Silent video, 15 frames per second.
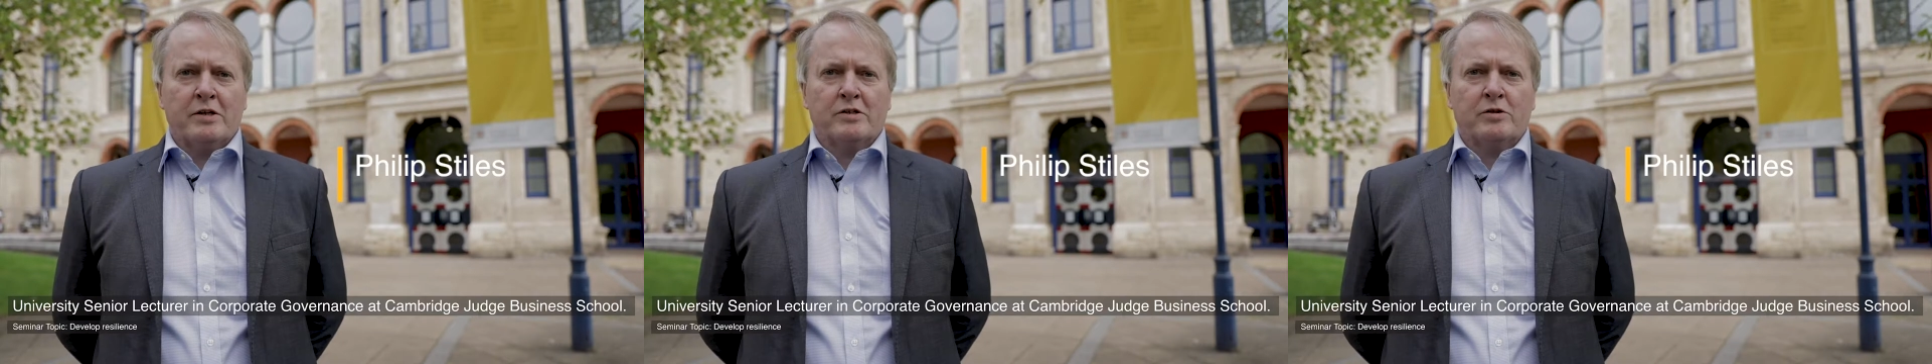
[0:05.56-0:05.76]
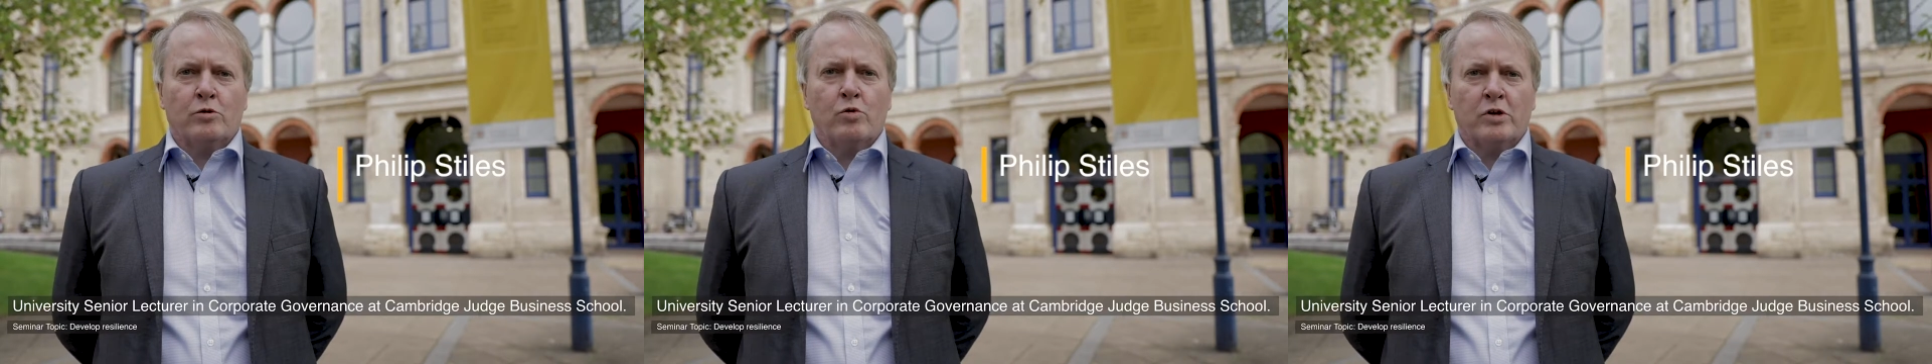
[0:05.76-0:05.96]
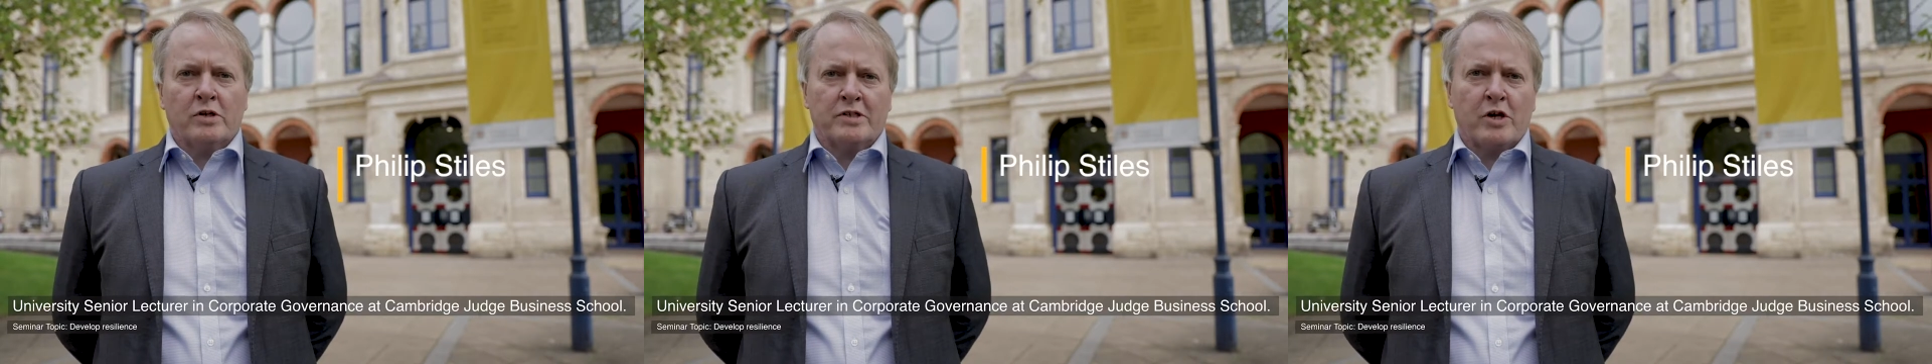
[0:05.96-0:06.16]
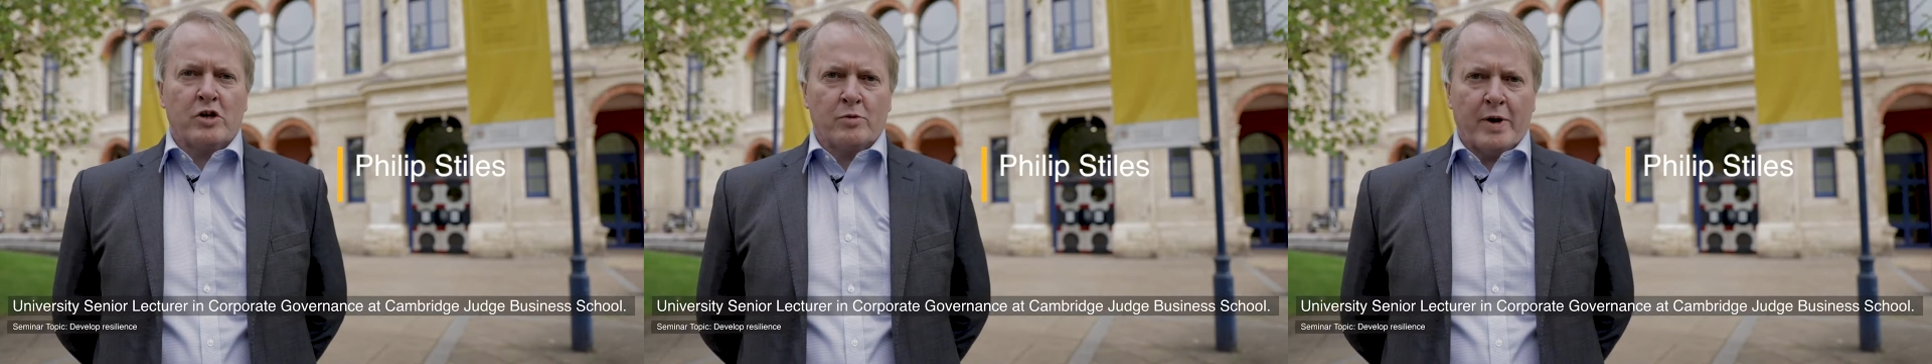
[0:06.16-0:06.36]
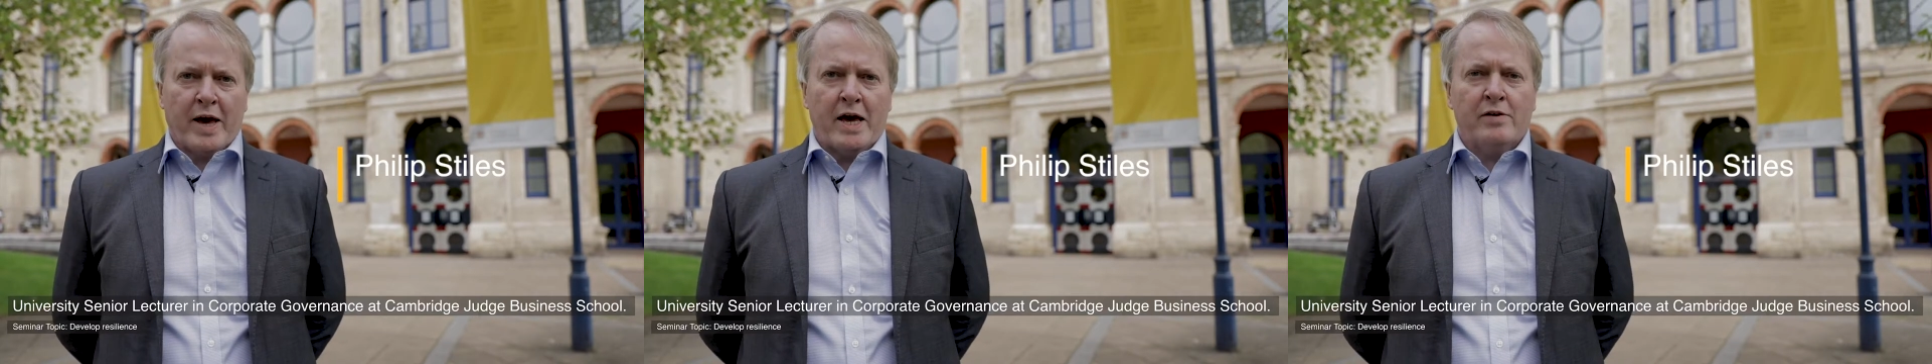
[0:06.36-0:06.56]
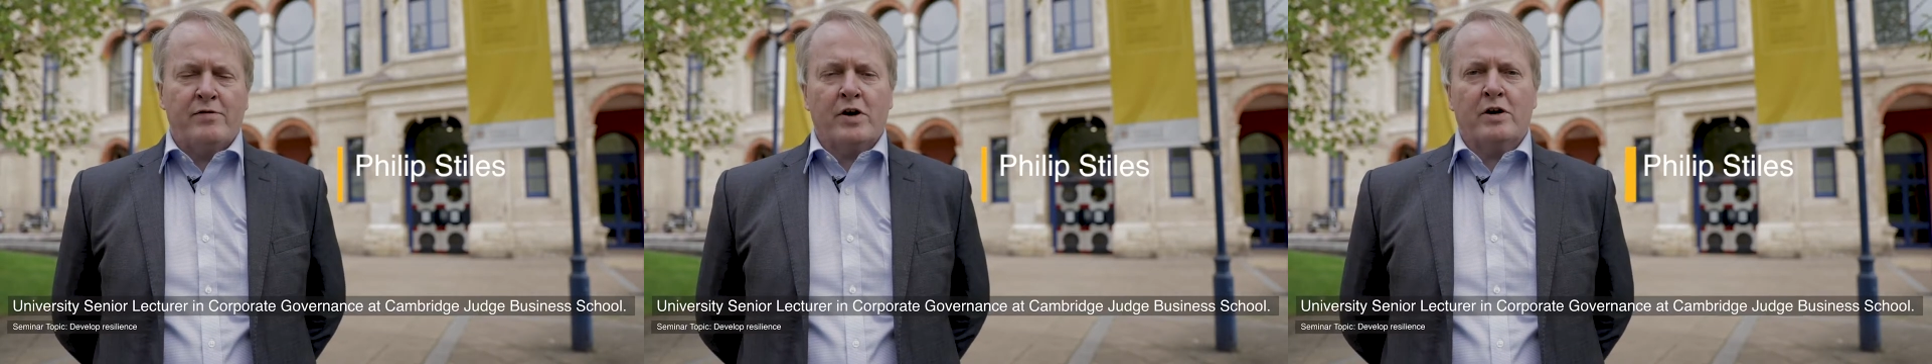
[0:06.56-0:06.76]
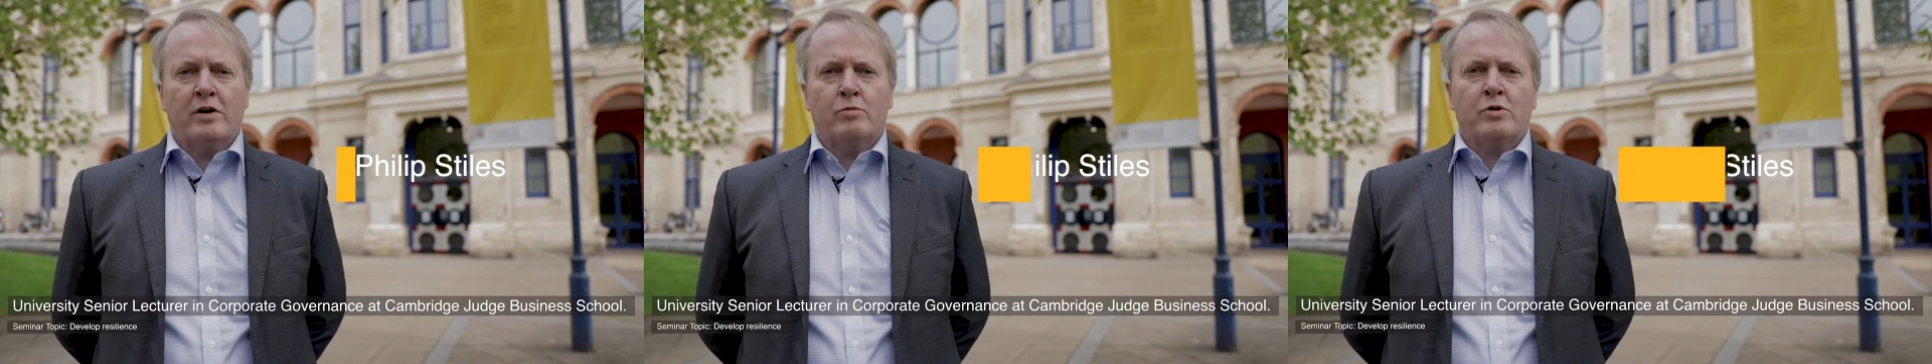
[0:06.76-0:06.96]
is organizational behavior,